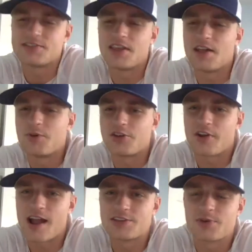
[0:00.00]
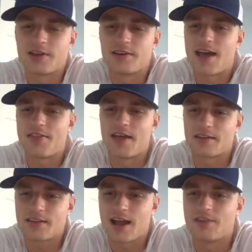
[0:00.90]
Then when you graduated and had
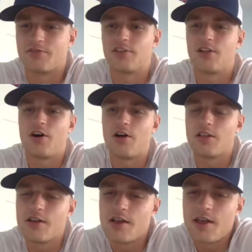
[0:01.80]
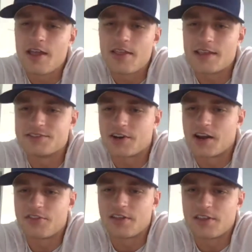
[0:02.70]
that kind of lull, is there
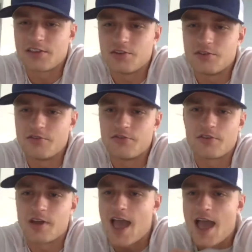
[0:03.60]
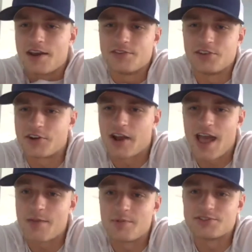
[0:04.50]
anything that you've added to your
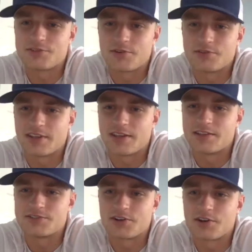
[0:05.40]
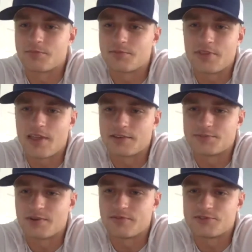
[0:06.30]
habits or routines or that's
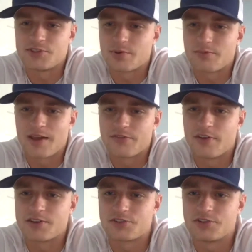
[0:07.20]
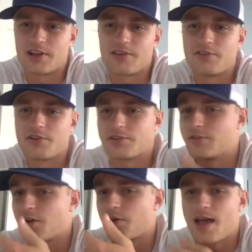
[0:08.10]
been super beneficial? Like if you
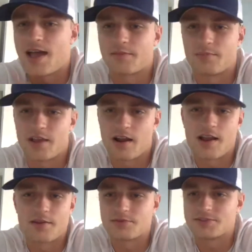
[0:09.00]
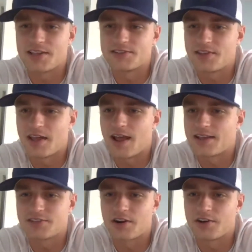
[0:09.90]
could look back and be like, all right, since then I
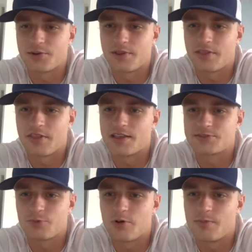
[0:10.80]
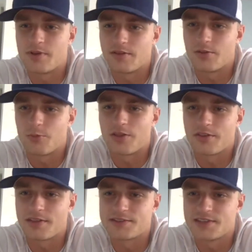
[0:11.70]
started doing this, what would be the one
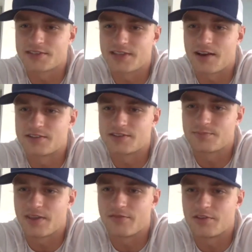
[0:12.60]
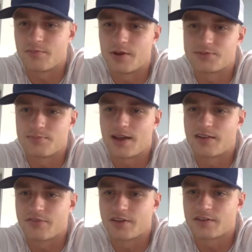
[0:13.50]
thing that sticks out as giving you the most
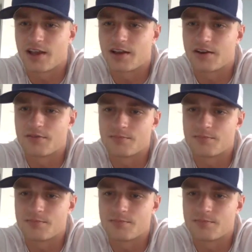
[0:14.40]
benefit kind of?